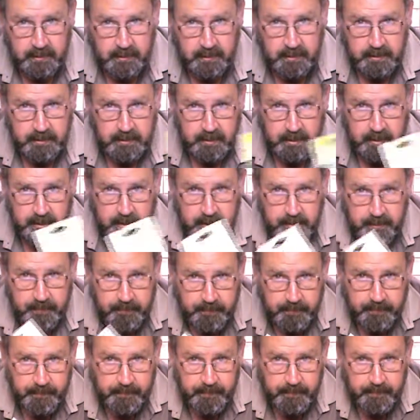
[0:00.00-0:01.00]
the
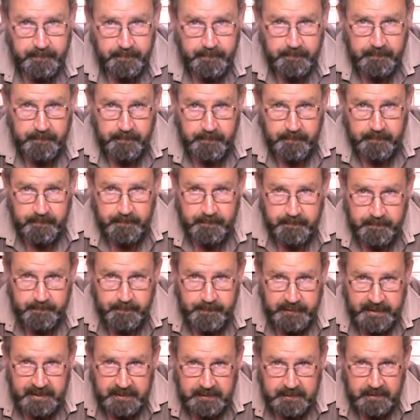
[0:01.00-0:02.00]

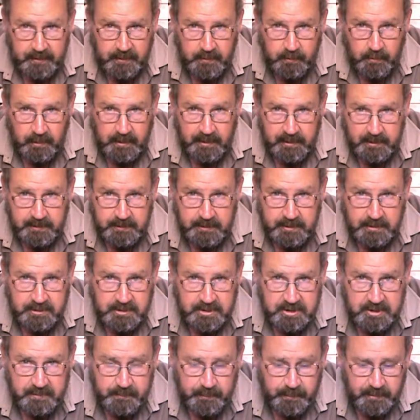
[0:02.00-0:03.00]
better quality,
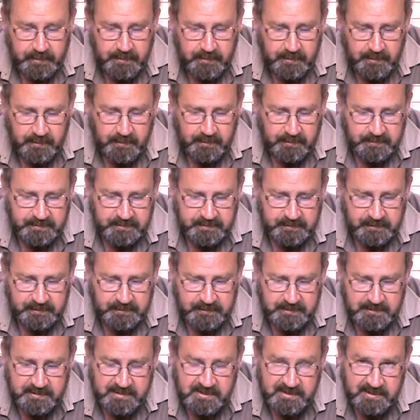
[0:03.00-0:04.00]
cheaper
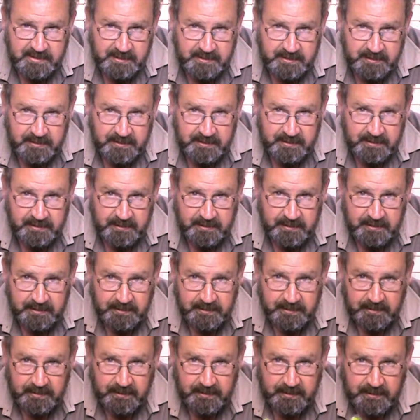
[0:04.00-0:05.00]
nasties,
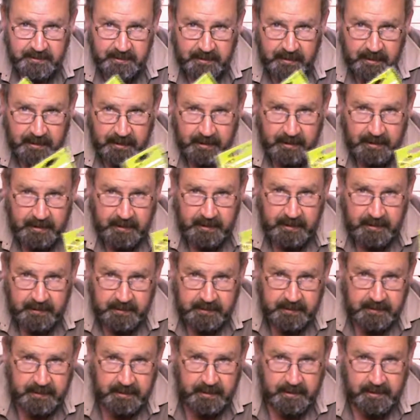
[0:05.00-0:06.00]

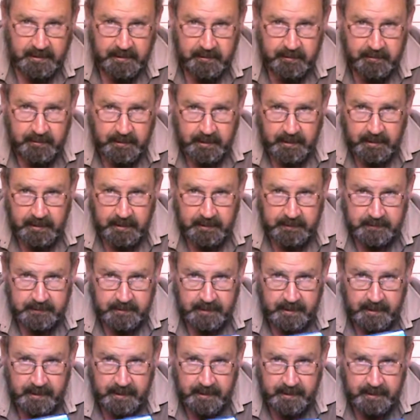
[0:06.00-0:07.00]
and then you get
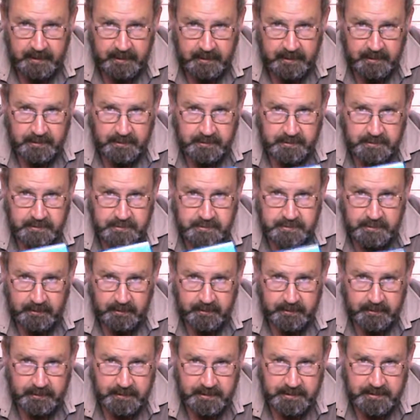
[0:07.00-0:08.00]
a
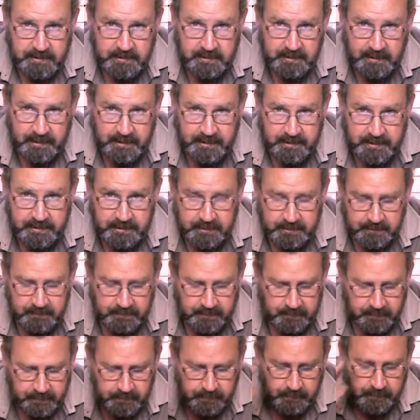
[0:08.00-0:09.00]
soldering
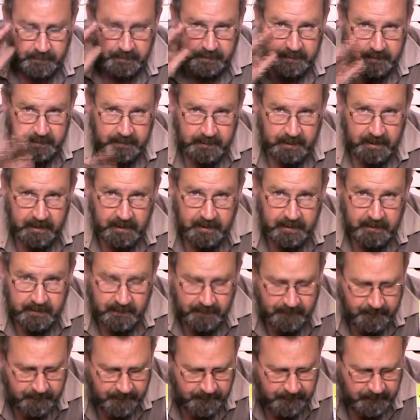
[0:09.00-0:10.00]
station with a
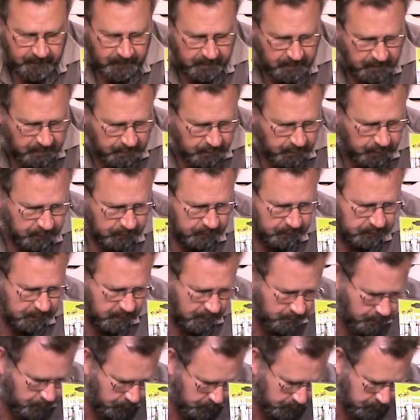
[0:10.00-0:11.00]
variable
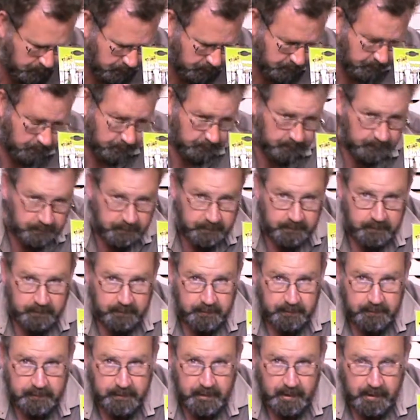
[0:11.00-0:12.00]
temperature control.
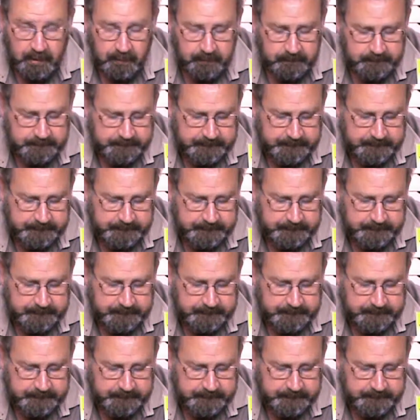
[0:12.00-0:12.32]
Now